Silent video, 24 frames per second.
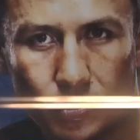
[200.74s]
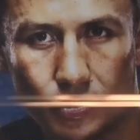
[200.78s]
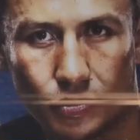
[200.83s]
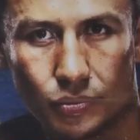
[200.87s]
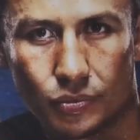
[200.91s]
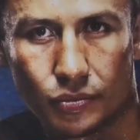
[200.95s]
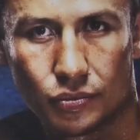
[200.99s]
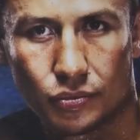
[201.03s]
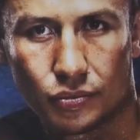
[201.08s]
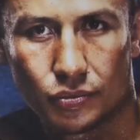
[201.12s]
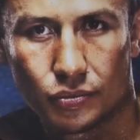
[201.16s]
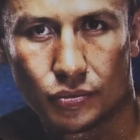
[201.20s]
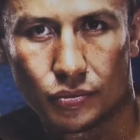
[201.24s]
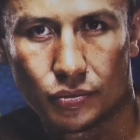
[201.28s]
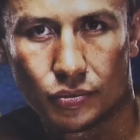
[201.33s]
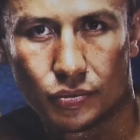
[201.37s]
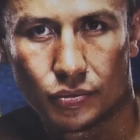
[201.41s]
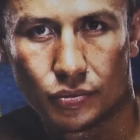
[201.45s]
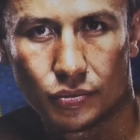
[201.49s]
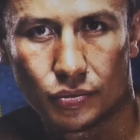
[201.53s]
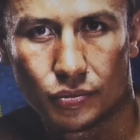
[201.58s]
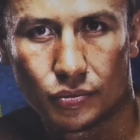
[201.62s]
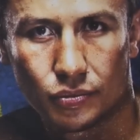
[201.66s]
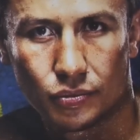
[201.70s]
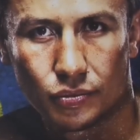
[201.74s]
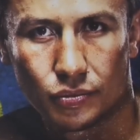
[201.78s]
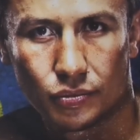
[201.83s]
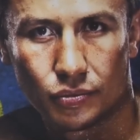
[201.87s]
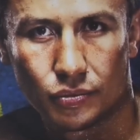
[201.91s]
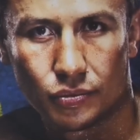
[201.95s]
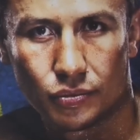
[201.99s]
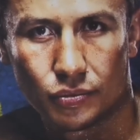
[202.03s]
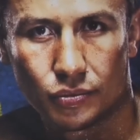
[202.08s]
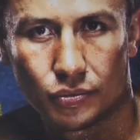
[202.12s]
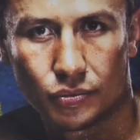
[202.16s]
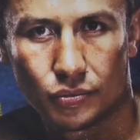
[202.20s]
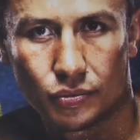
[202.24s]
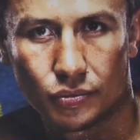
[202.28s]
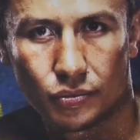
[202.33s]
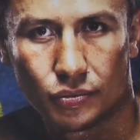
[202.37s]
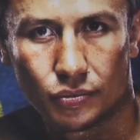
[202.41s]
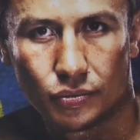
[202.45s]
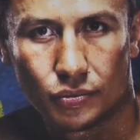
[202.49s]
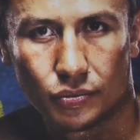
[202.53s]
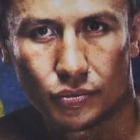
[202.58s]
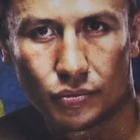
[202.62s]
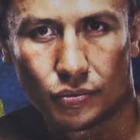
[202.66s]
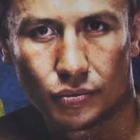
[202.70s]

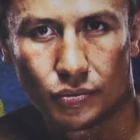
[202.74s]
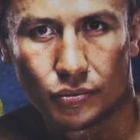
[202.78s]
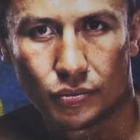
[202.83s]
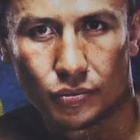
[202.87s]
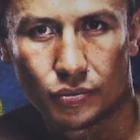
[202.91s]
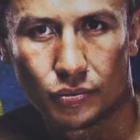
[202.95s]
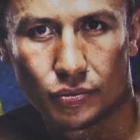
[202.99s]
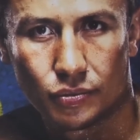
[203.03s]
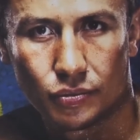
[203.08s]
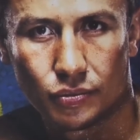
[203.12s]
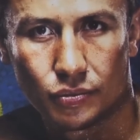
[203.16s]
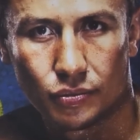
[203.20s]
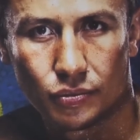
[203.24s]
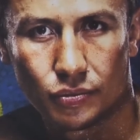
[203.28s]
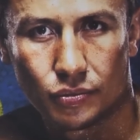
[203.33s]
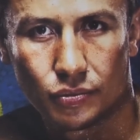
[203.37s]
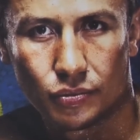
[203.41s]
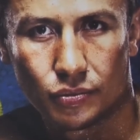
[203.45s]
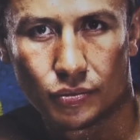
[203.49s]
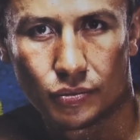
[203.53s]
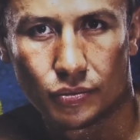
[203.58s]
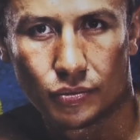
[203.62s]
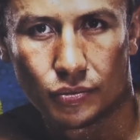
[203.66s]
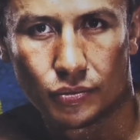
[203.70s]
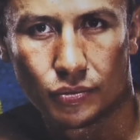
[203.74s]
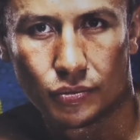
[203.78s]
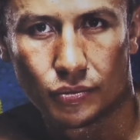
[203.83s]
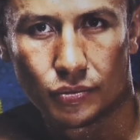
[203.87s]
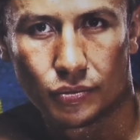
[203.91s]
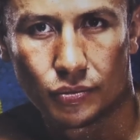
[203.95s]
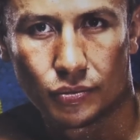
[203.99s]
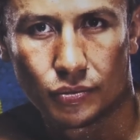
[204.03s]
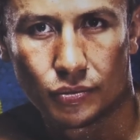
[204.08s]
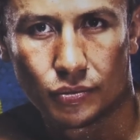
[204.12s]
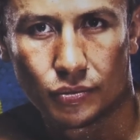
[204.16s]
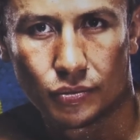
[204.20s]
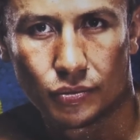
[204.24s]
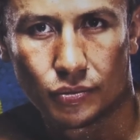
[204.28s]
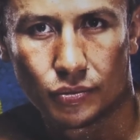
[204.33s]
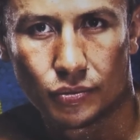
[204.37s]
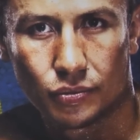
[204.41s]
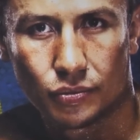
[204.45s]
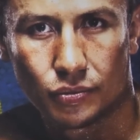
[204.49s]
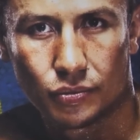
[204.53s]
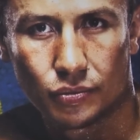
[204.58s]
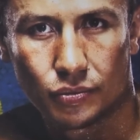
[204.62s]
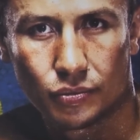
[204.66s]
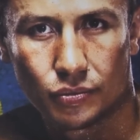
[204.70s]

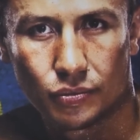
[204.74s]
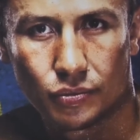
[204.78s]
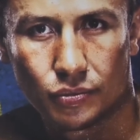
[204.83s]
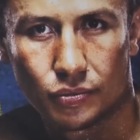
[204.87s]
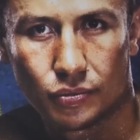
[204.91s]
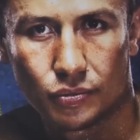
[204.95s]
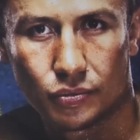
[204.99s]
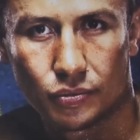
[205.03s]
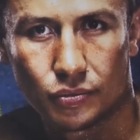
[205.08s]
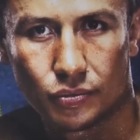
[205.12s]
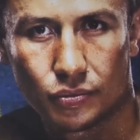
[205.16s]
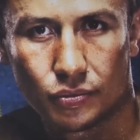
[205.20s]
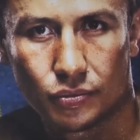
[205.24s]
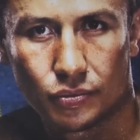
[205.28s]
(not speaking)